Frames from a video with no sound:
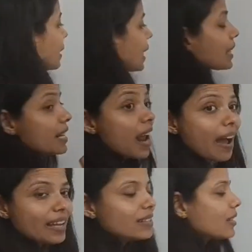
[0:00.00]
That
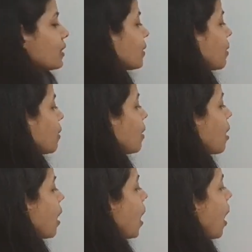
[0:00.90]
lies in the
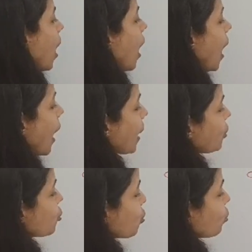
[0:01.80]

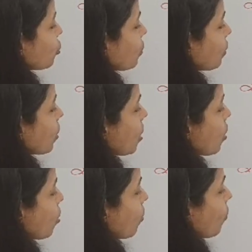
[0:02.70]
hydrogen
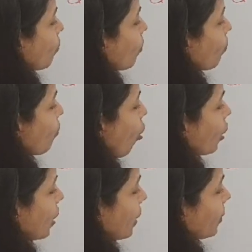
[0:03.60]

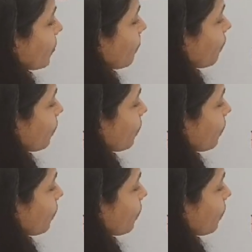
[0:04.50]
bonding.